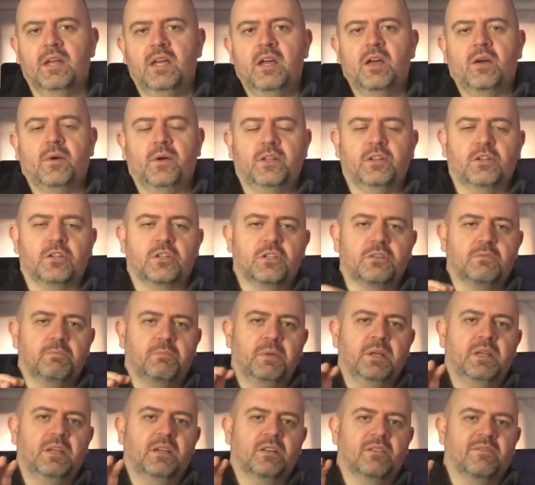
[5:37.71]
when you're
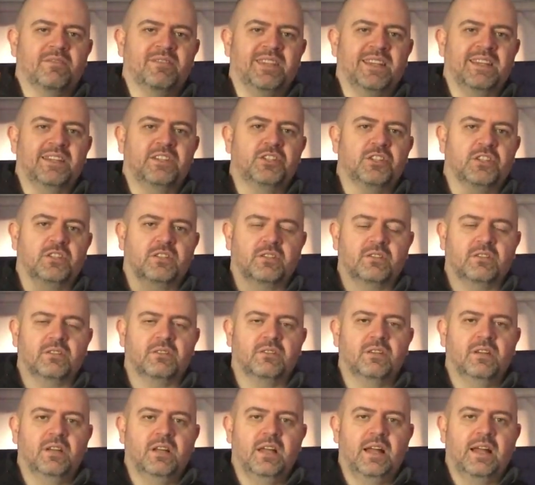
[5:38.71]
speaking of digital
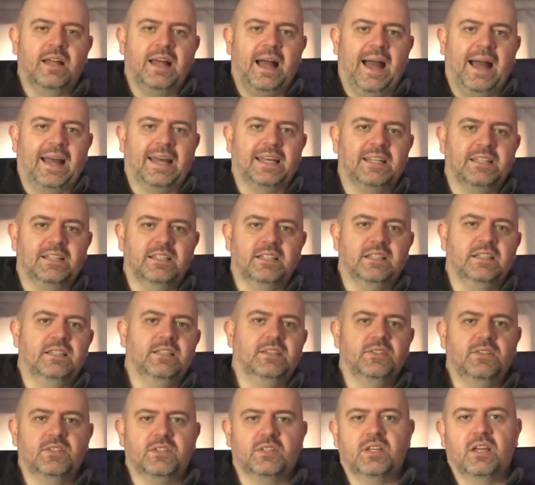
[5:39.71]

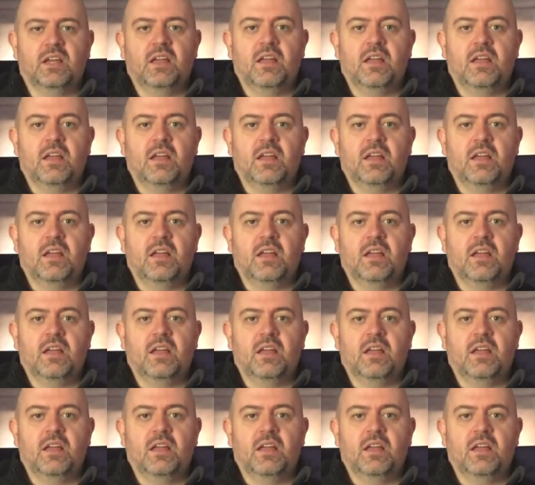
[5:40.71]
IDs